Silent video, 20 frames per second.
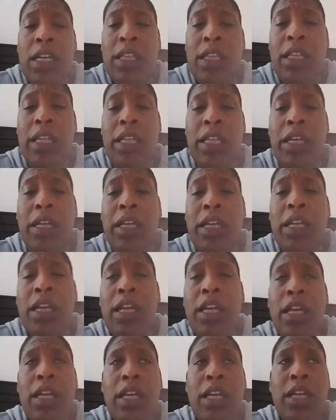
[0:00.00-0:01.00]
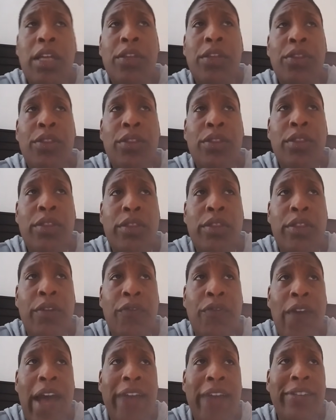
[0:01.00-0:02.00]
The
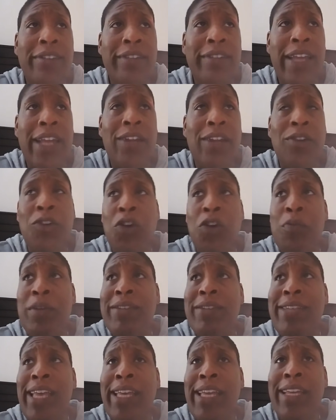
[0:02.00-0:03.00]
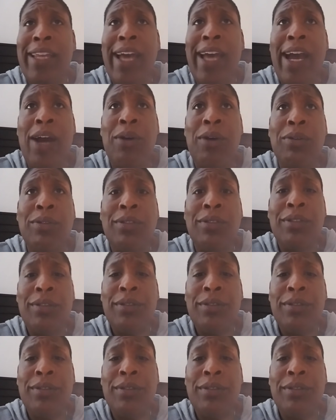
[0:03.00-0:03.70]
vaccinated are going to be taken out.